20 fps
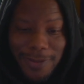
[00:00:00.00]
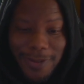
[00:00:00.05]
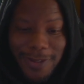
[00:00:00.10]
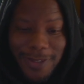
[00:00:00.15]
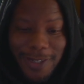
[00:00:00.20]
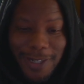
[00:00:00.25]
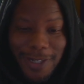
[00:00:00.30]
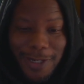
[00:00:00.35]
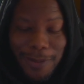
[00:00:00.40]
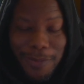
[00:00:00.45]

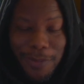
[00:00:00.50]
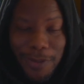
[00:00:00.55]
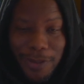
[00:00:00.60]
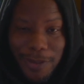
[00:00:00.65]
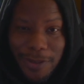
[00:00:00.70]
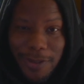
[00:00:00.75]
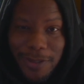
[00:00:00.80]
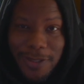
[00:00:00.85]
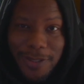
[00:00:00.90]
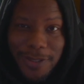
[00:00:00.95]
in the
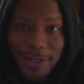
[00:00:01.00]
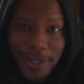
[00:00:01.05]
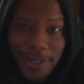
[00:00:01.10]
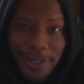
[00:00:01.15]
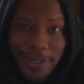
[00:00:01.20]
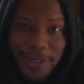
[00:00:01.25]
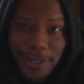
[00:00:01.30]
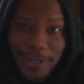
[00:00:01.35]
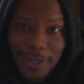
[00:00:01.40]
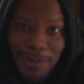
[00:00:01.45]
middle of the
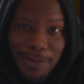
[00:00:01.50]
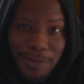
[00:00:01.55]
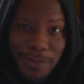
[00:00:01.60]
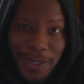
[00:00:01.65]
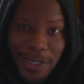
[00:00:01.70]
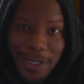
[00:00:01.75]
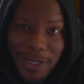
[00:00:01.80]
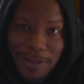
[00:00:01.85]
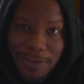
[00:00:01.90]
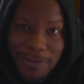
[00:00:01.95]
season, but